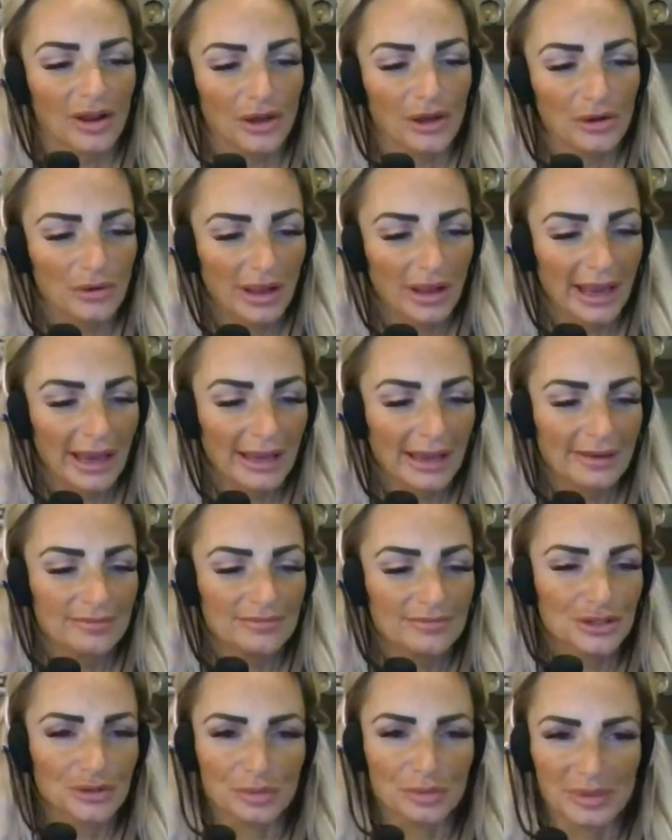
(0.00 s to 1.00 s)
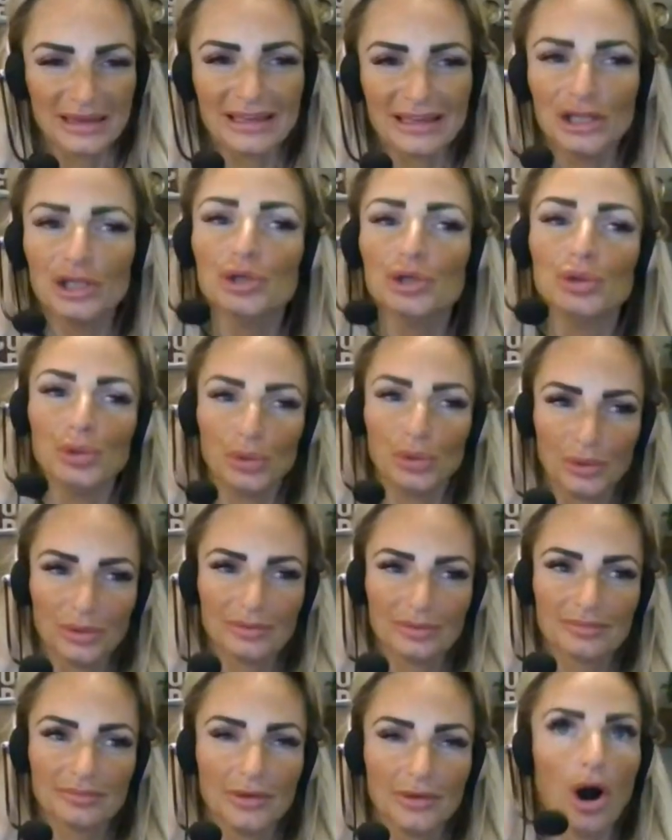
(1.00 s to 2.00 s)
You came to be you,
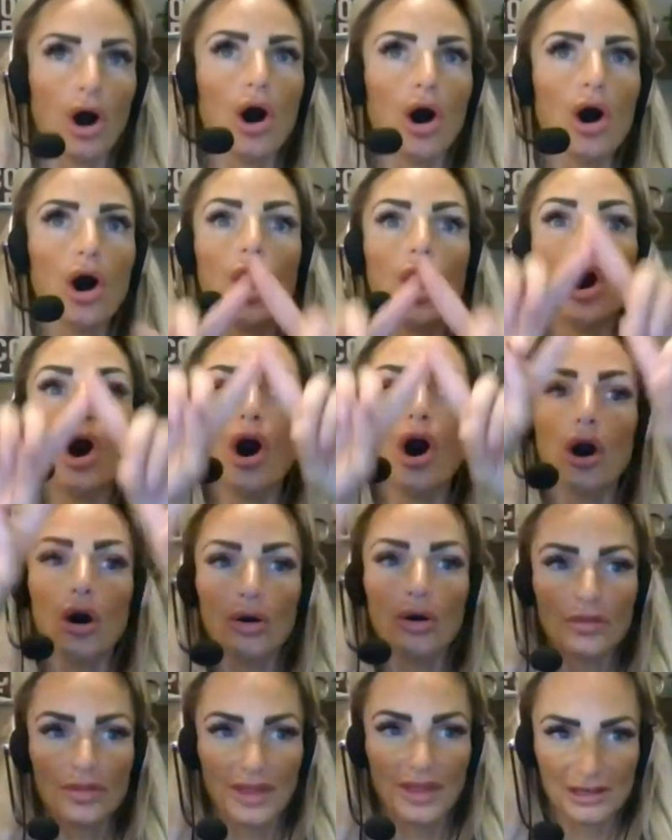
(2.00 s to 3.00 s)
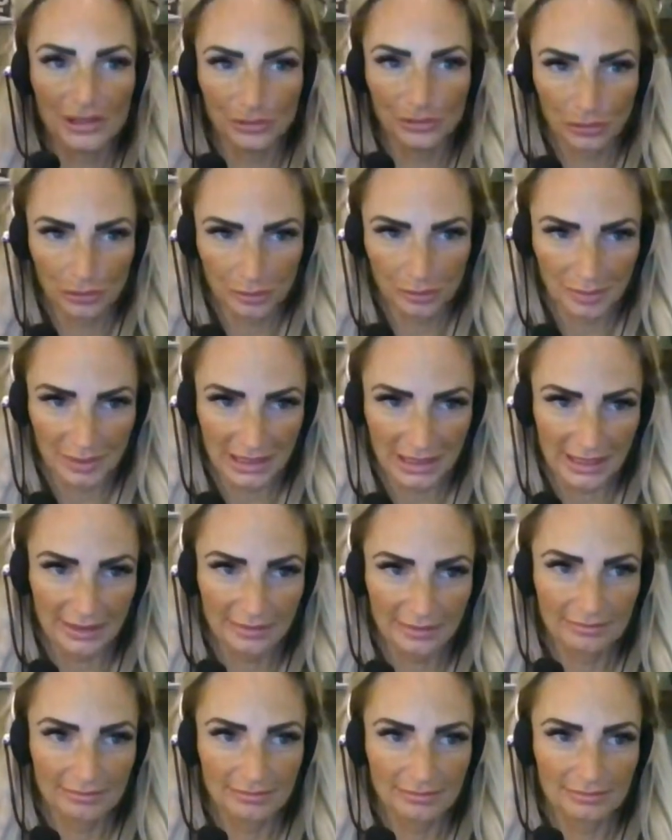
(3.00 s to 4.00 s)
all that you could
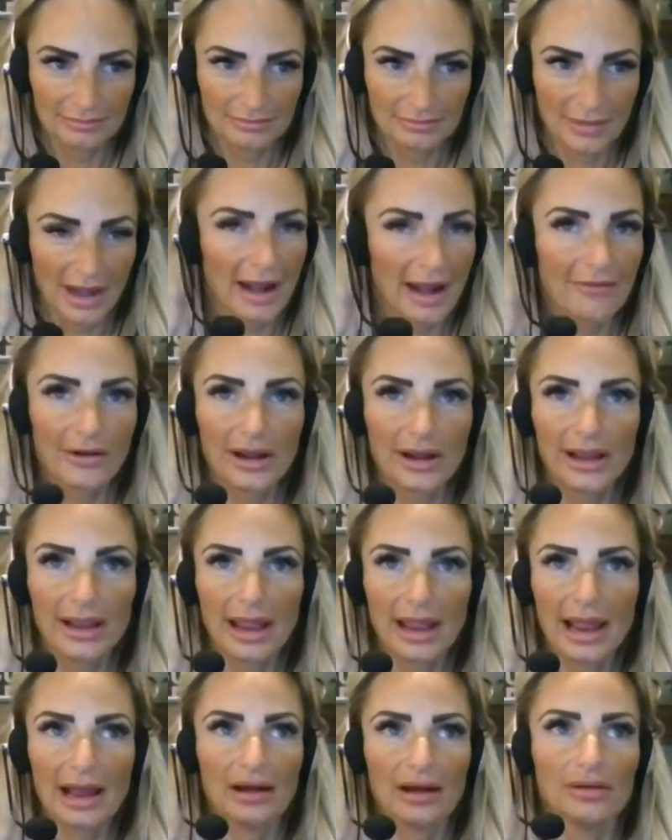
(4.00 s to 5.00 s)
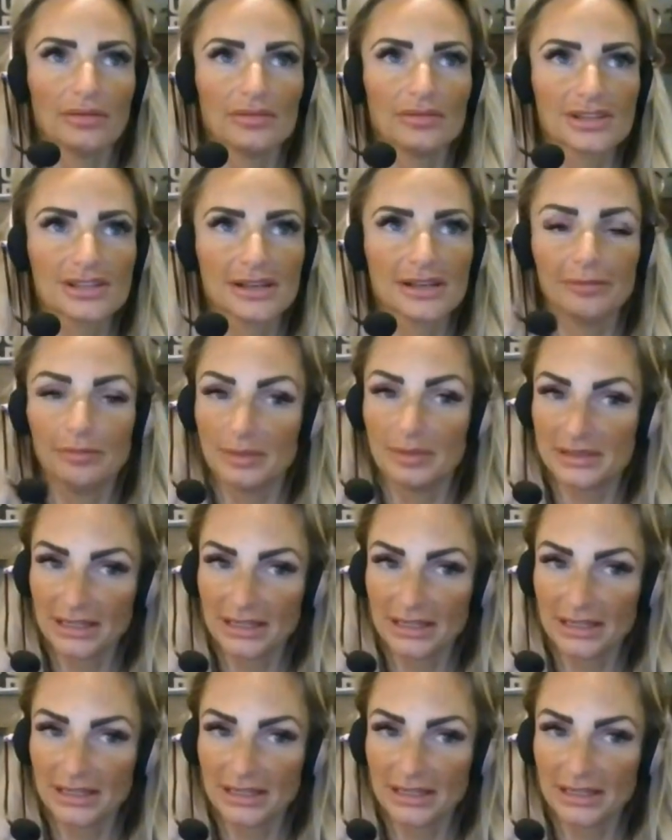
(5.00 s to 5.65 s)
be. Every ounce of